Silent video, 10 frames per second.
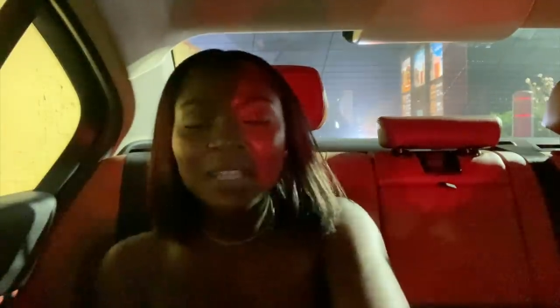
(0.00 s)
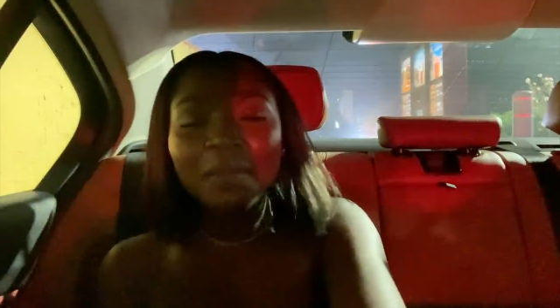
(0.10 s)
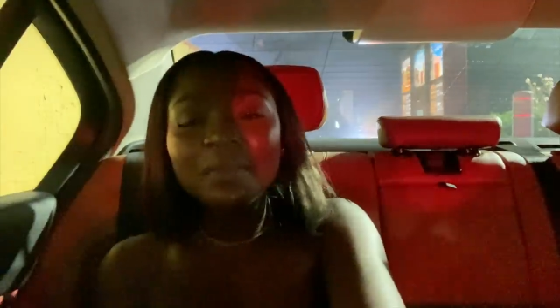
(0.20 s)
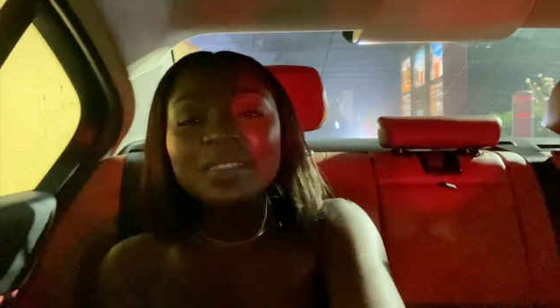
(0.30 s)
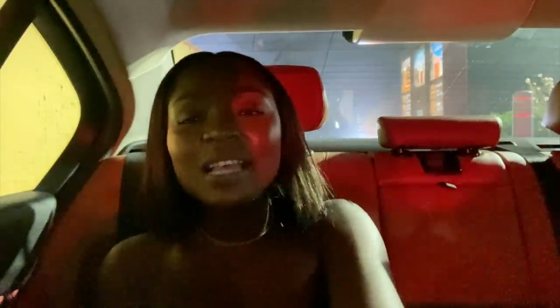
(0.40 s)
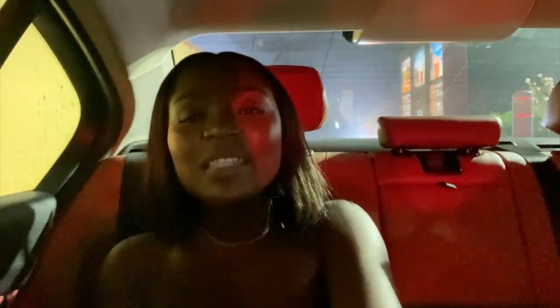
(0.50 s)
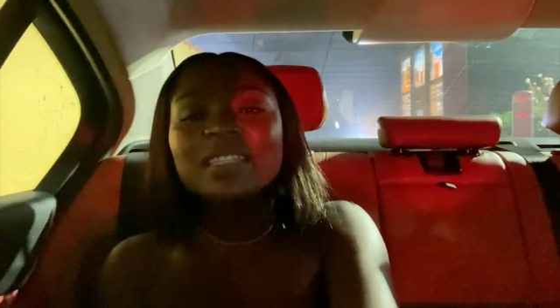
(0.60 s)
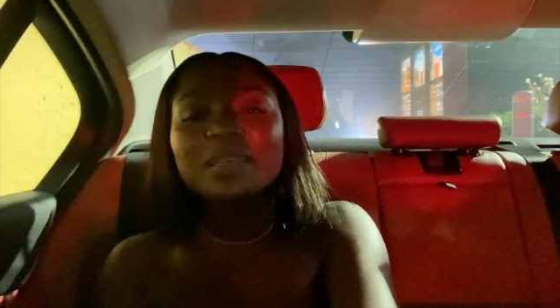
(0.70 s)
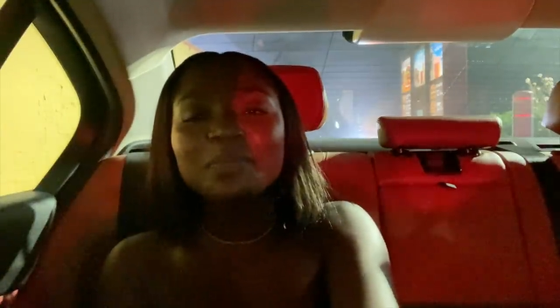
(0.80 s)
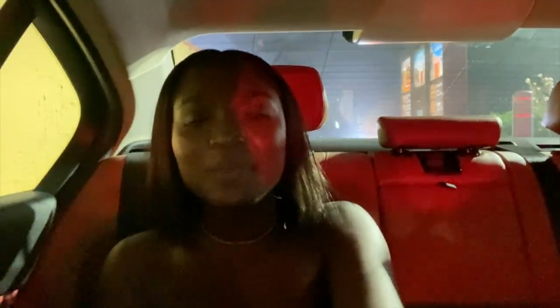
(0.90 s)
That means the
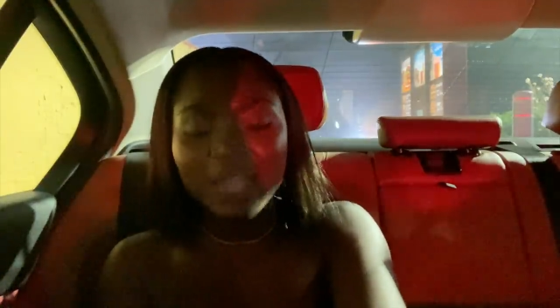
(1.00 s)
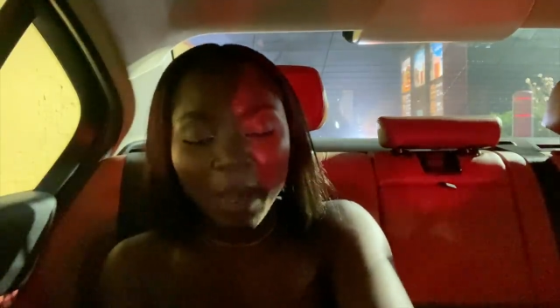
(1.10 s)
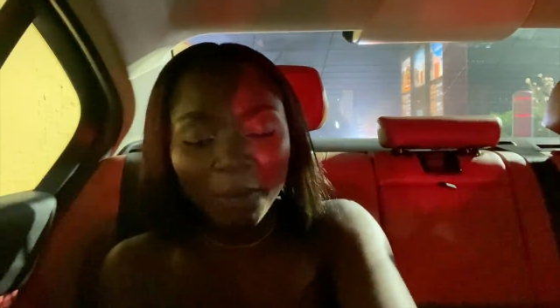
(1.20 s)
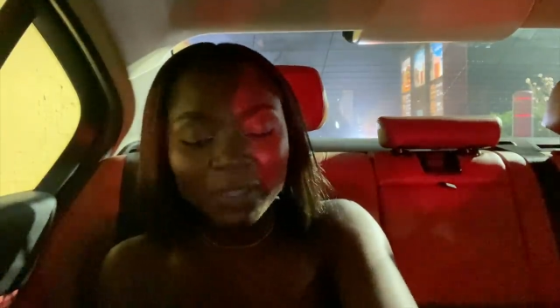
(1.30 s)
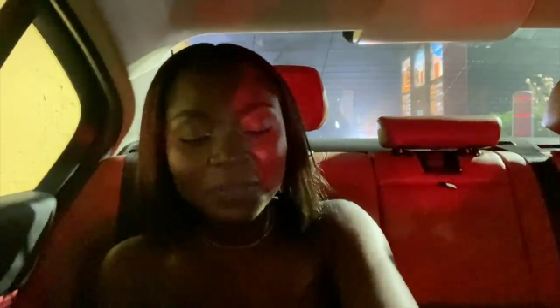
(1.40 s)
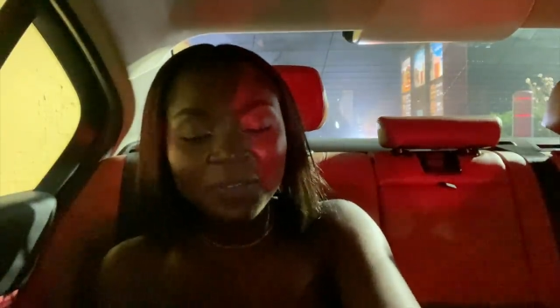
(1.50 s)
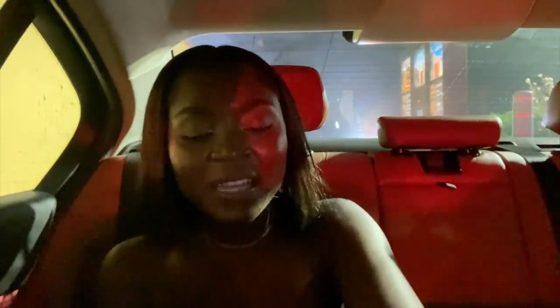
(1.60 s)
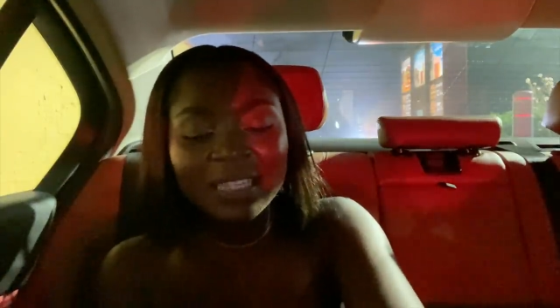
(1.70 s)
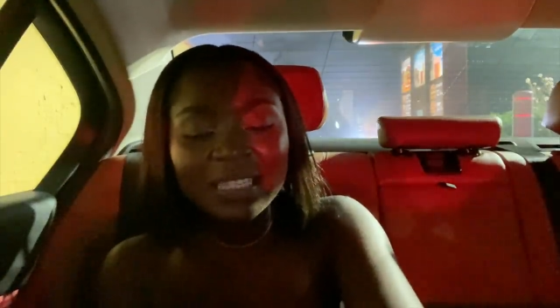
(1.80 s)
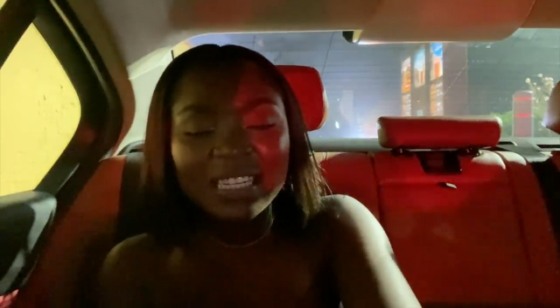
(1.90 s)
sleep day, I was
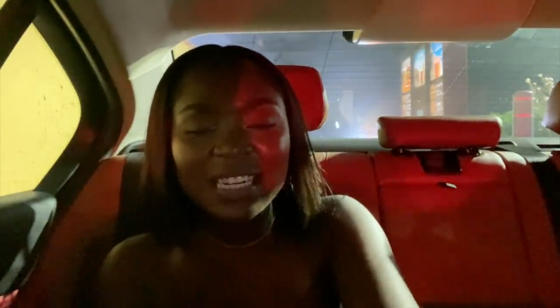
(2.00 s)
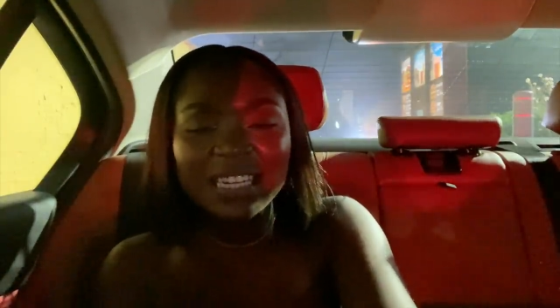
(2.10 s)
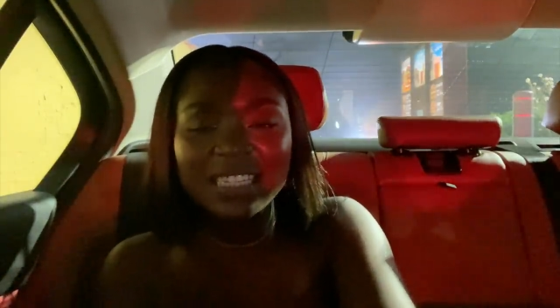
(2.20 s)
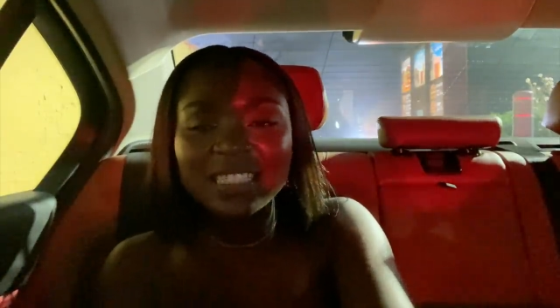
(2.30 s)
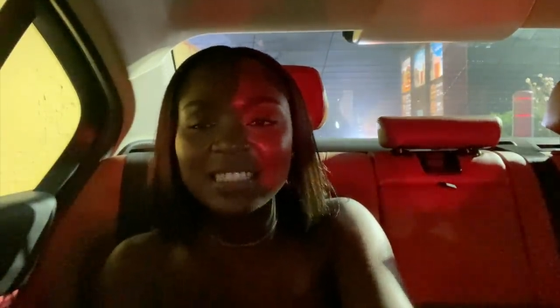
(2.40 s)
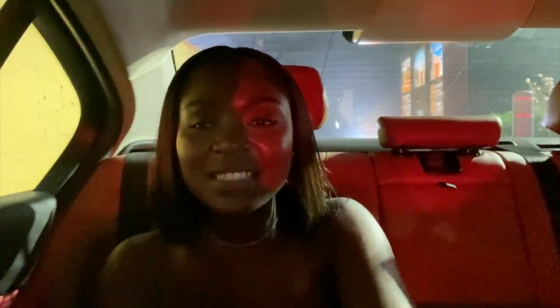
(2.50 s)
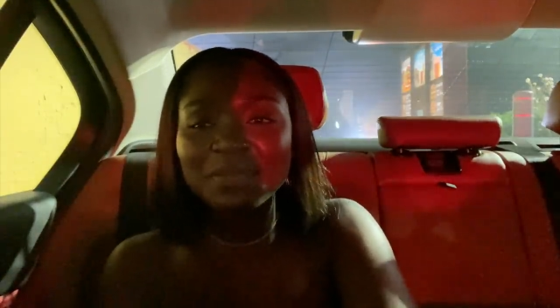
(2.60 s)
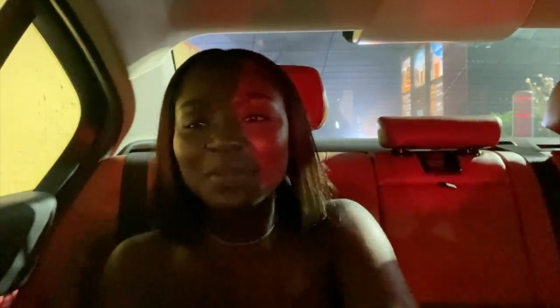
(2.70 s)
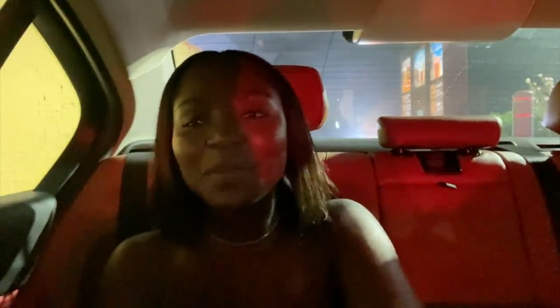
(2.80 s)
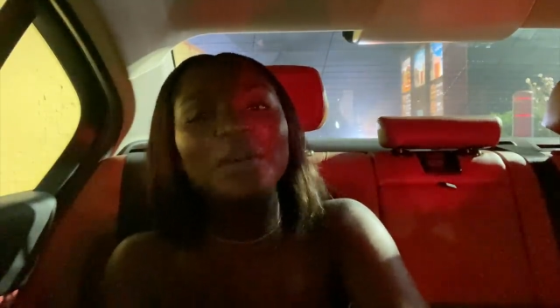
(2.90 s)
fighting in it
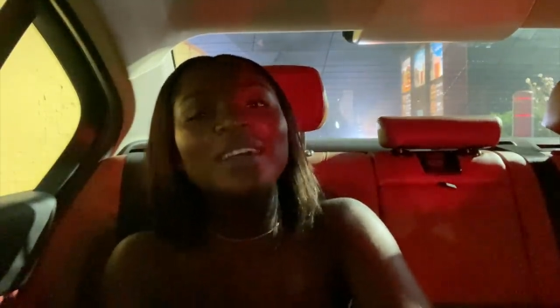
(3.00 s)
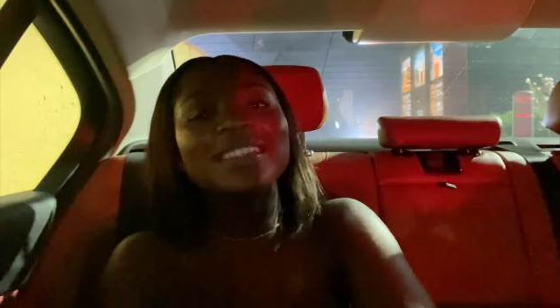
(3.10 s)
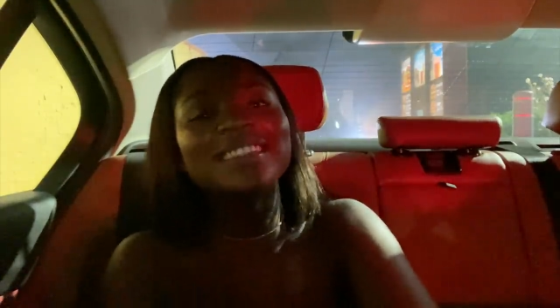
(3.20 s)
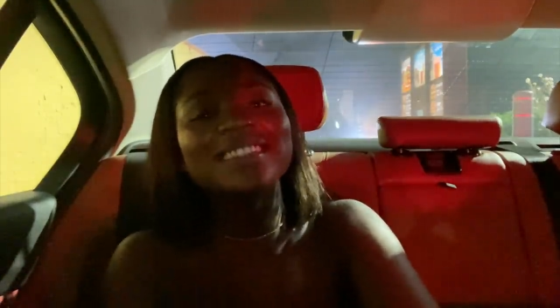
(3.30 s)
because...